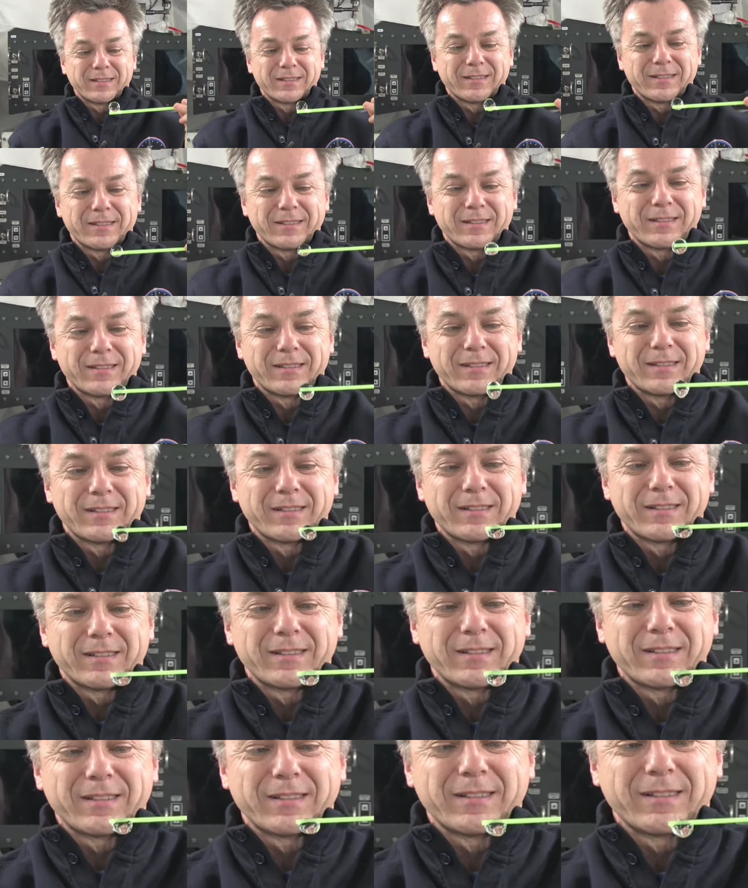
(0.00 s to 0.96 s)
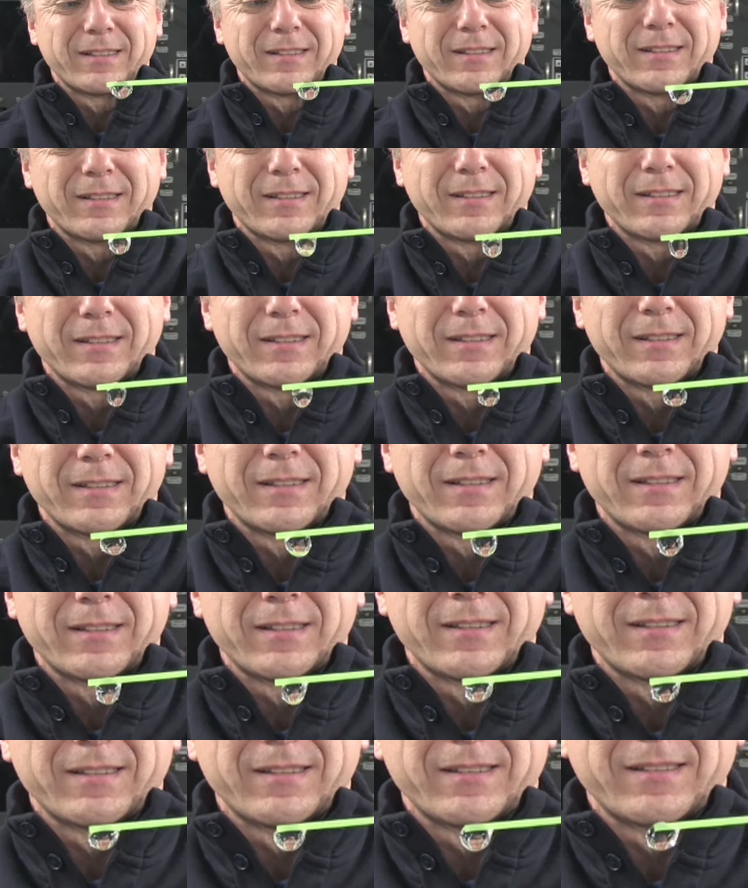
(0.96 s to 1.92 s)

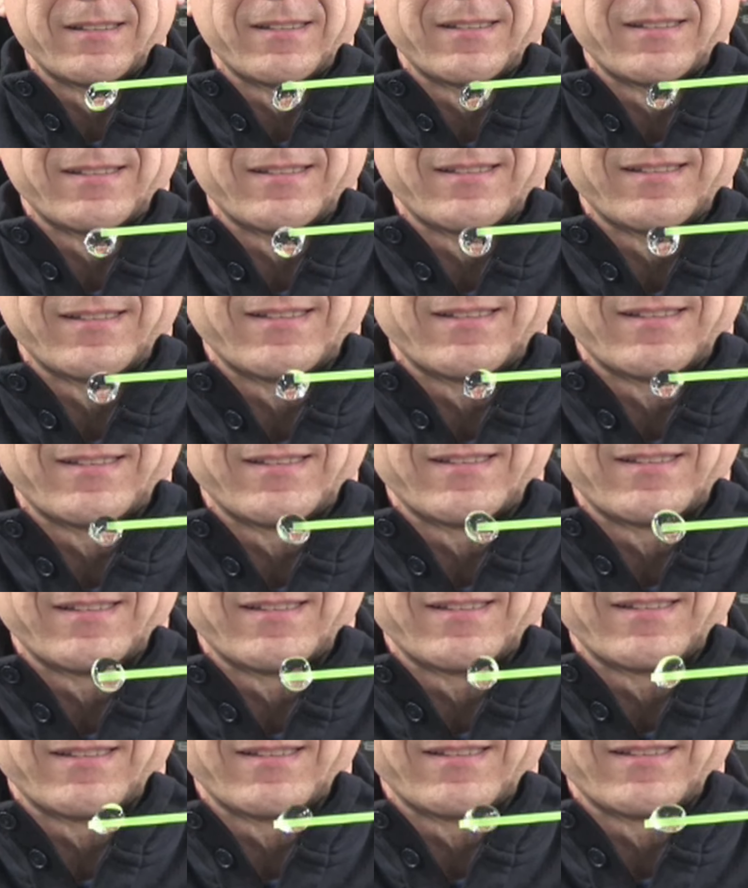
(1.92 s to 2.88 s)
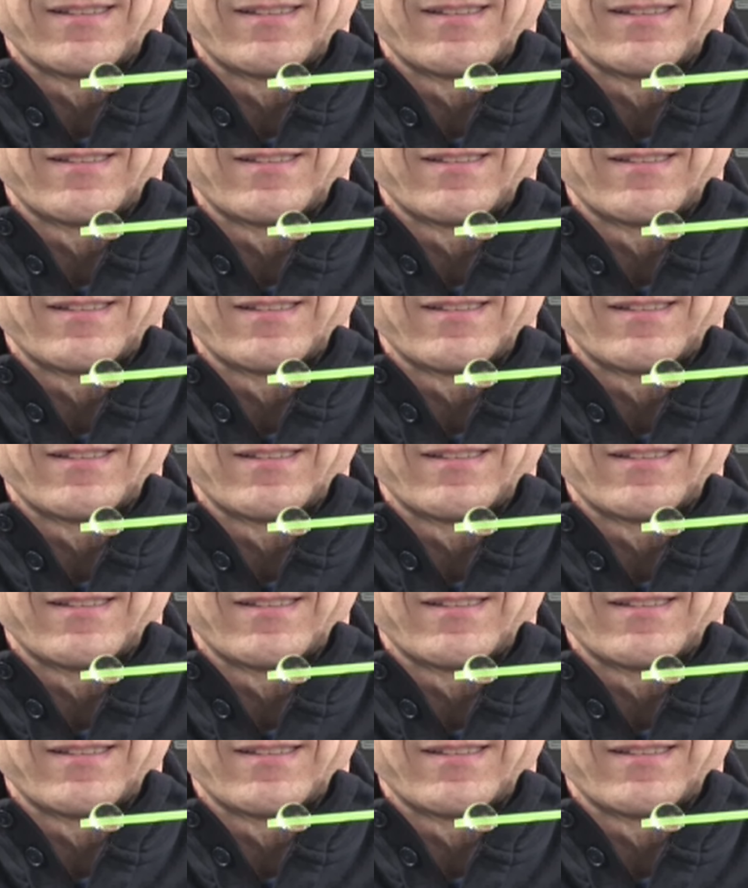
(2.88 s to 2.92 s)
Nothing is said.